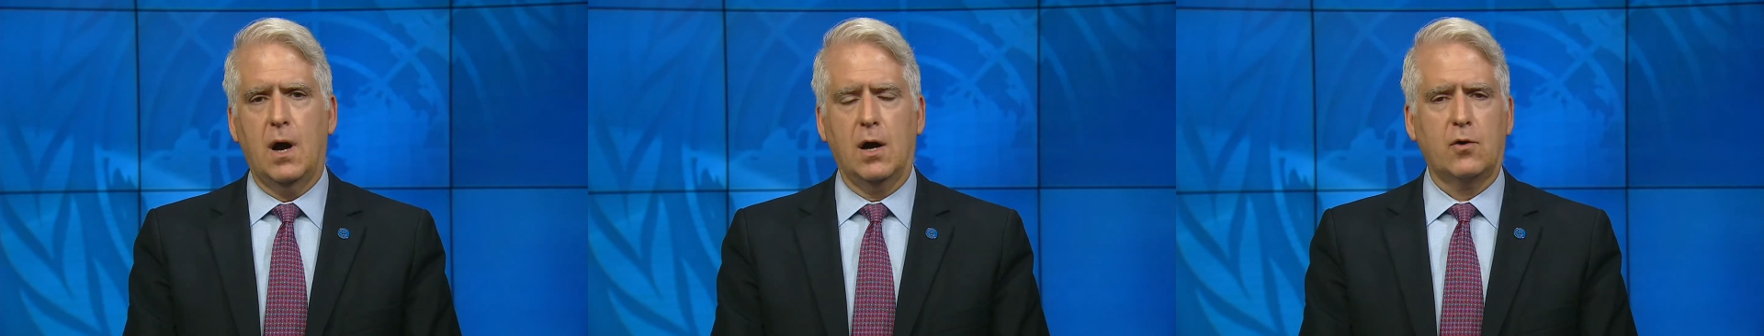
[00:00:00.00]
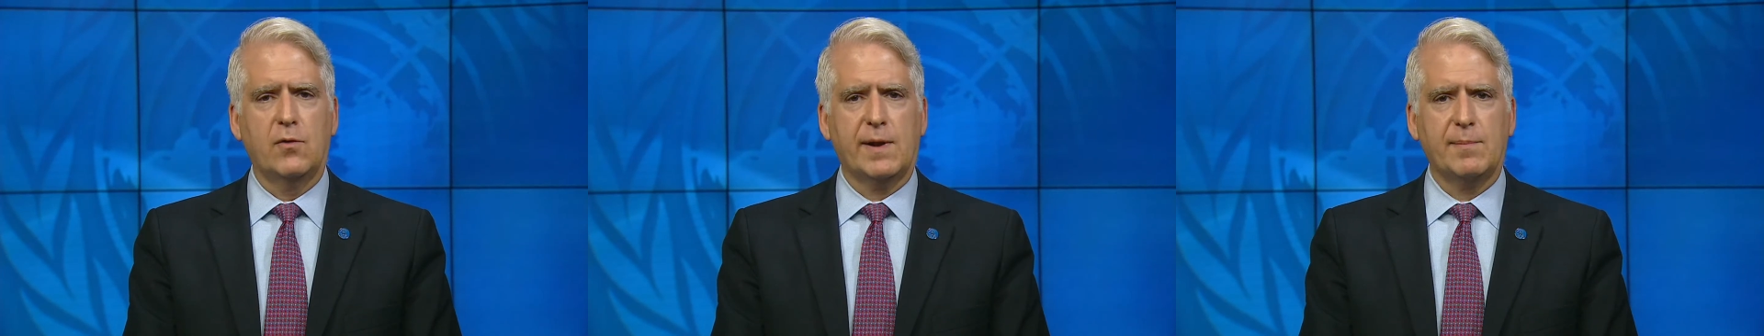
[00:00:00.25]

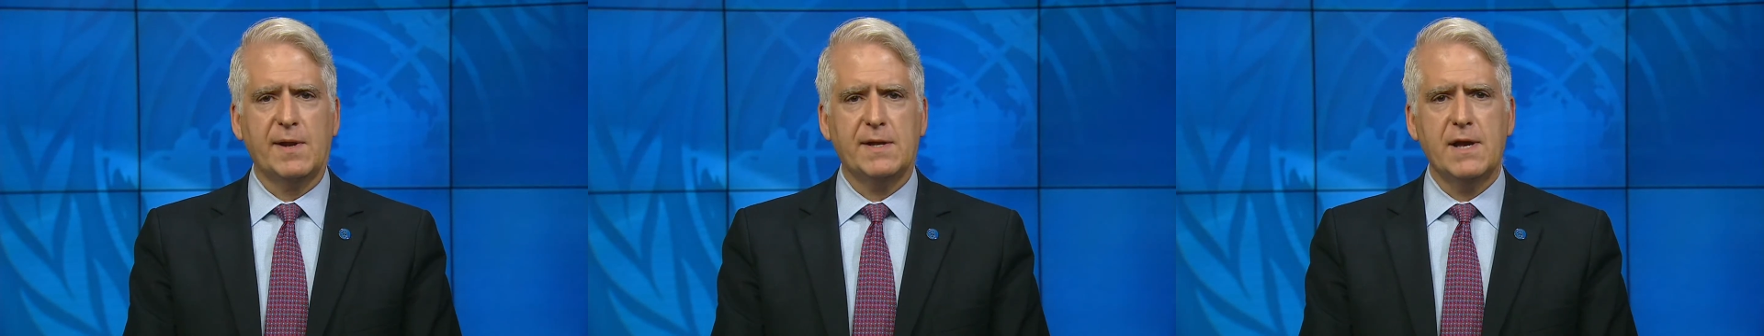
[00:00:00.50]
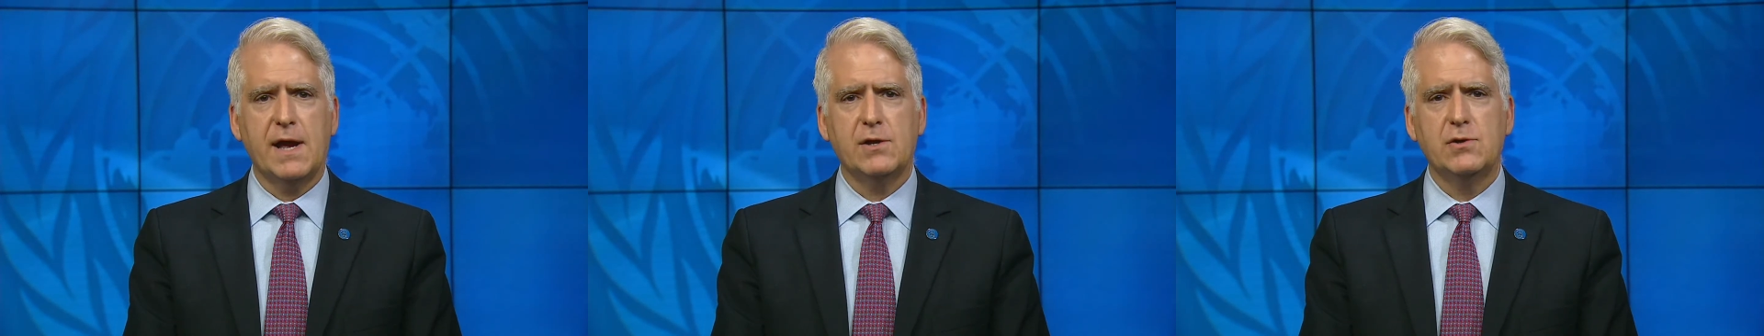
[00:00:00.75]
On Christmas
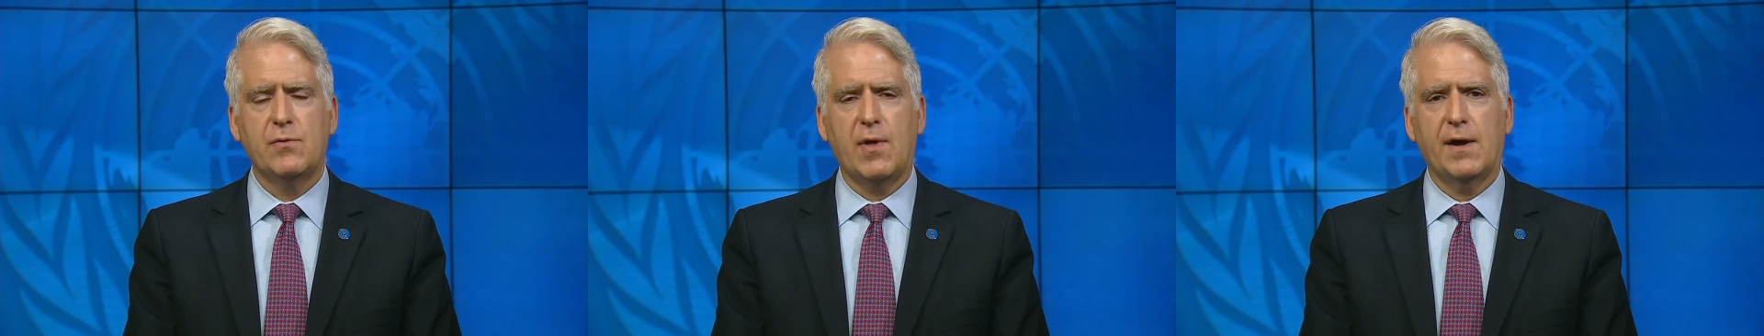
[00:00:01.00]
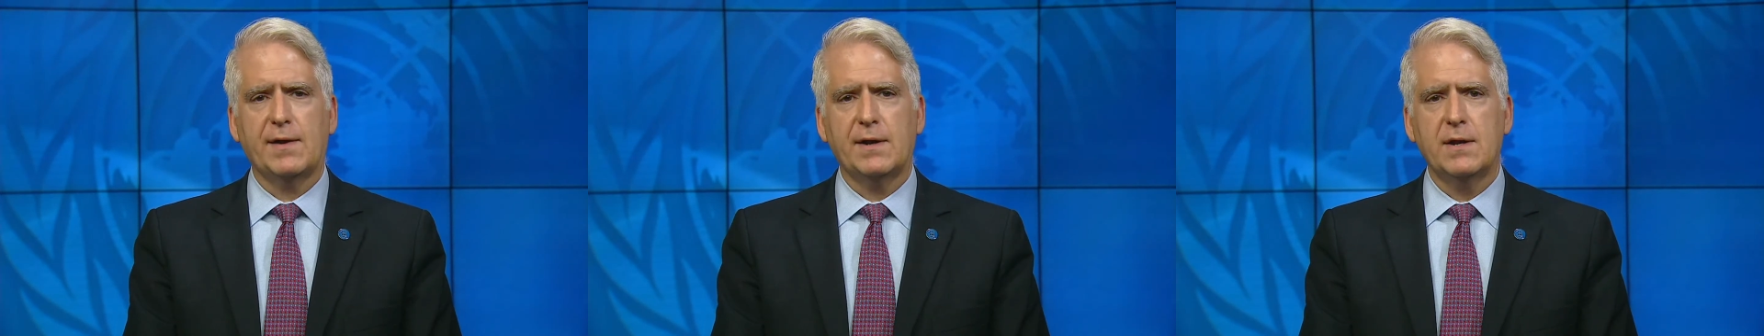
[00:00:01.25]
Day
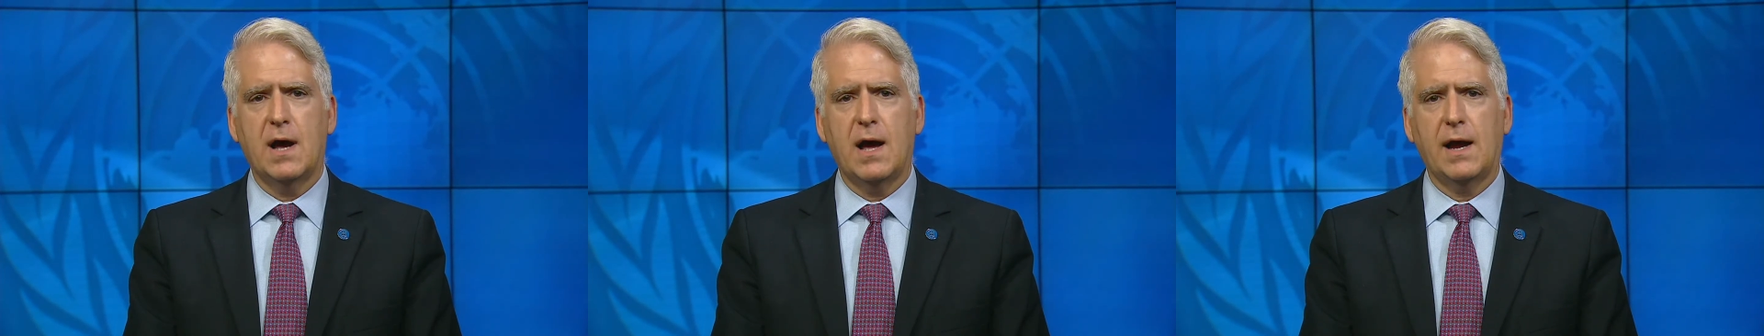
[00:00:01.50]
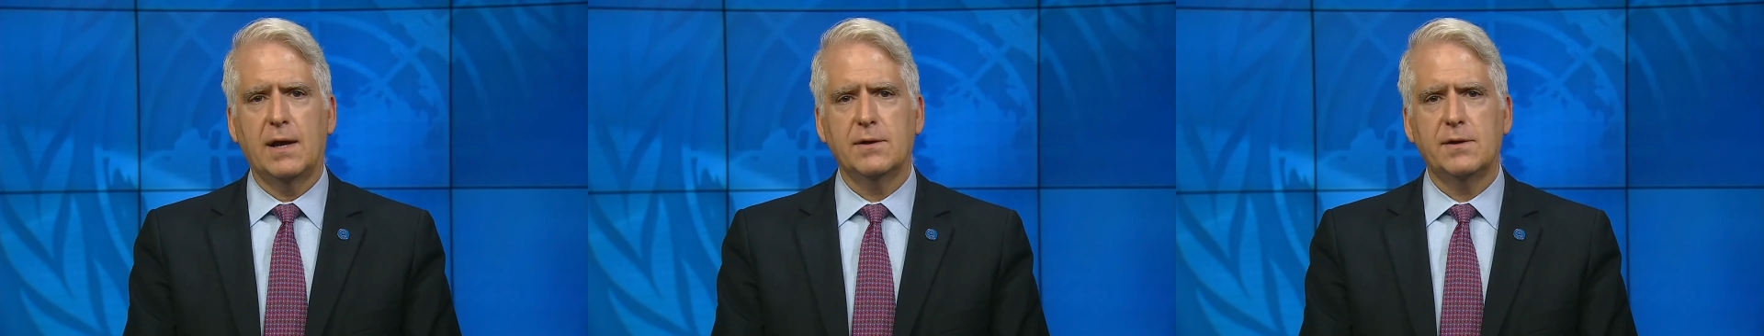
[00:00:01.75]
2009,